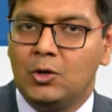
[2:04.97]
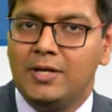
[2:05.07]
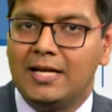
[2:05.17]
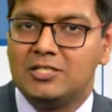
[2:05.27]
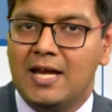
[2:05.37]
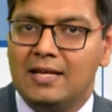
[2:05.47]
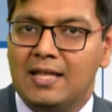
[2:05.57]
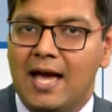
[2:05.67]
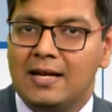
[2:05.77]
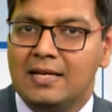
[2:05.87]
to the extent
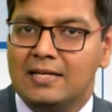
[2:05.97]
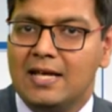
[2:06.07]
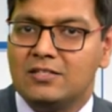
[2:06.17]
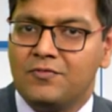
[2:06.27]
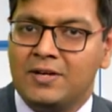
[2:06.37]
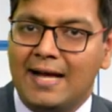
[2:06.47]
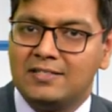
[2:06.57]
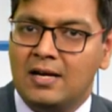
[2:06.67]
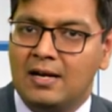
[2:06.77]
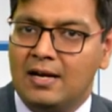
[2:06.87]
that, in case of an
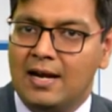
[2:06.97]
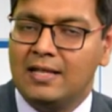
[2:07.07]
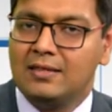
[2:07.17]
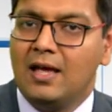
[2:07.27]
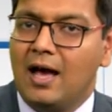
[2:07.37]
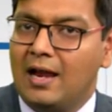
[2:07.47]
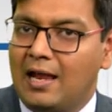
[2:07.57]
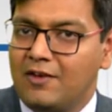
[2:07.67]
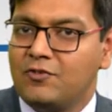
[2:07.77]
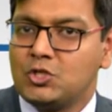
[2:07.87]
accidental death, a
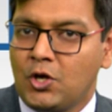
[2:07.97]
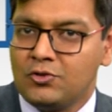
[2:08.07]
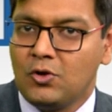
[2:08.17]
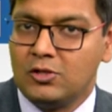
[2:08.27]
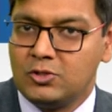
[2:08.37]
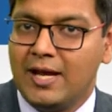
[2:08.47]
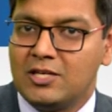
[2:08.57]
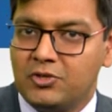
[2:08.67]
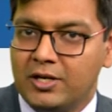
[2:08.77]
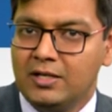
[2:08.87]
life insurance also
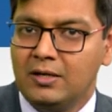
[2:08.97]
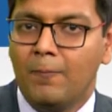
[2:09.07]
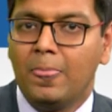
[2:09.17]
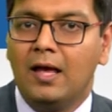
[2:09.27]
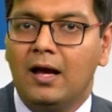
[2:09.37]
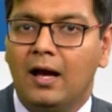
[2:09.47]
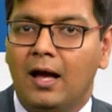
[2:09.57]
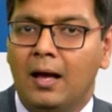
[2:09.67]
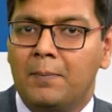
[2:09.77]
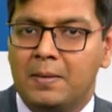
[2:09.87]
gets triggered.
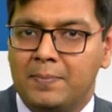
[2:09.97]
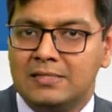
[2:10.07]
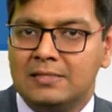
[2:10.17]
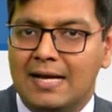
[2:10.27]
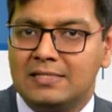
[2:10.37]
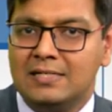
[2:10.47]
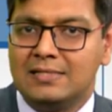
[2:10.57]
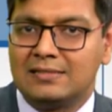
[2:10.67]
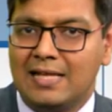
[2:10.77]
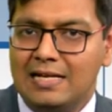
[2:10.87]
Uh, but a personal accident
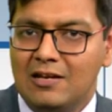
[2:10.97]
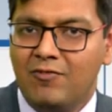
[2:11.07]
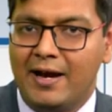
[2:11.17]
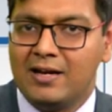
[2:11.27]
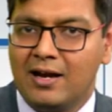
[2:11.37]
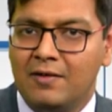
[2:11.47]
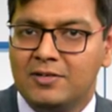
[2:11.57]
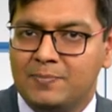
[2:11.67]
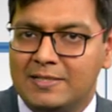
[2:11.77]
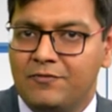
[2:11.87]
is slightly wider
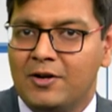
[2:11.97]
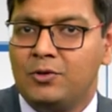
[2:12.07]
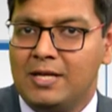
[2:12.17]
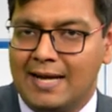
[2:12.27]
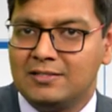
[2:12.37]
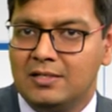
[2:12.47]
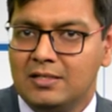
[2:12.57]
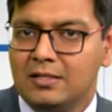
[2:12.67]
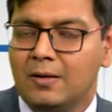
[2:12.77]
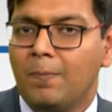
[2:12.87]
cover specific to the
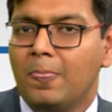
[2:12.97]
accident.